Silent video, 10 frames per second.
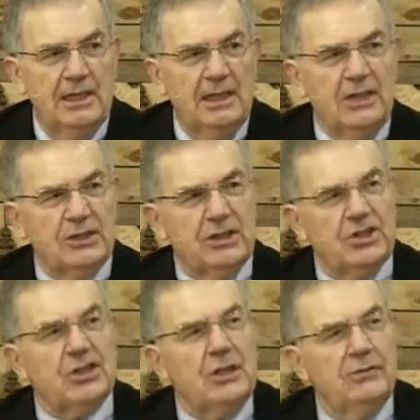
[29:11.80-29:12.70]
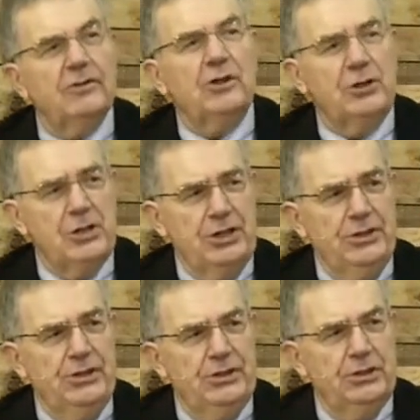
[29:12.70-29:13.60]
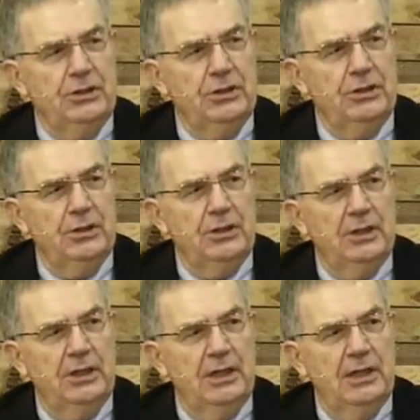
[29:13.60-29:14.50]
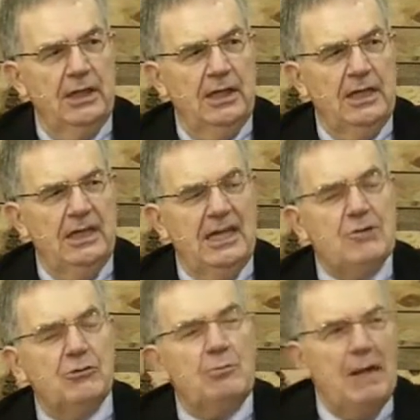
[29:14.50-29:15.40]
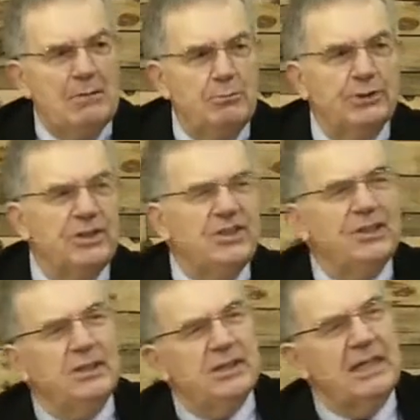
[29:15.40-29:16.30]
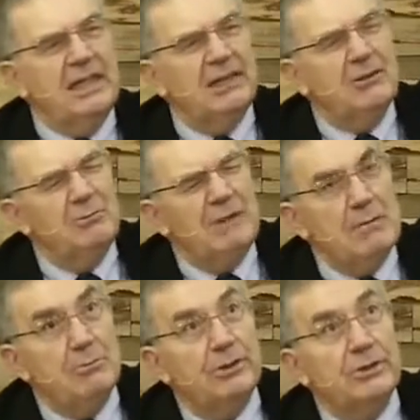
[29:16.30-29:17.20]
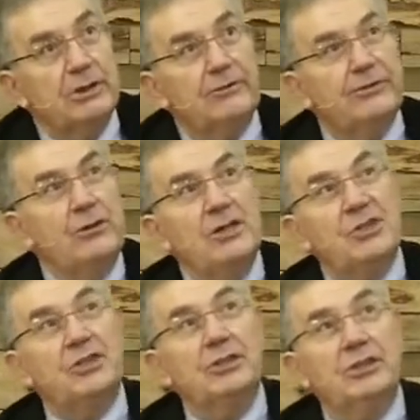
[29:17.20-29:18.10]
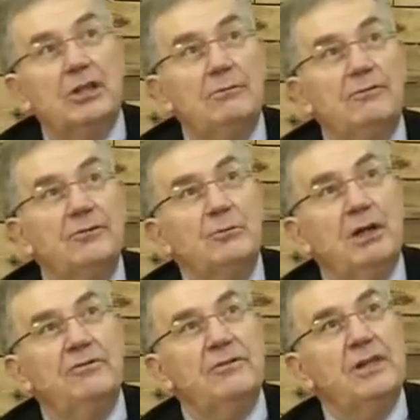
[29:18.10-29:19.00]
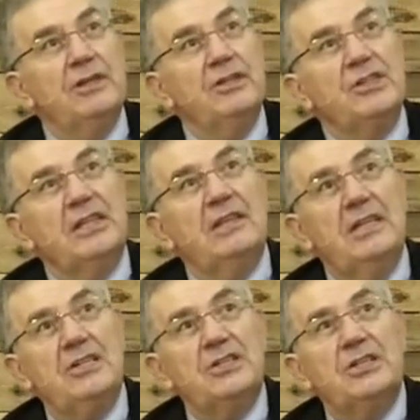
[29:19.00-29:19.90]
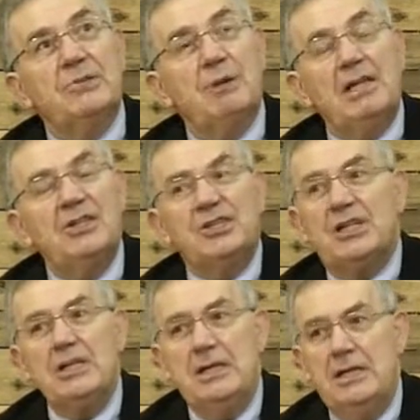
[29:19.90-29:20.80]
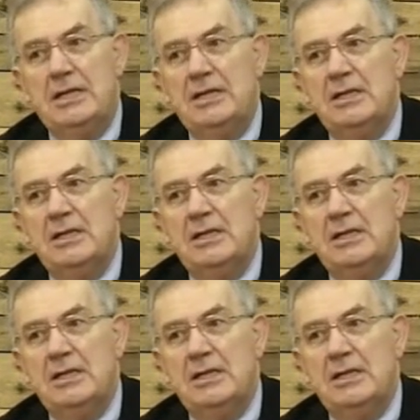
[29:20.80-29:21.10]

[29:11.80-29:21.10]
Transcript: He's the Son of God he, he remembered, didn't he? He remembered the voice that had come from heaven that said, This is my son.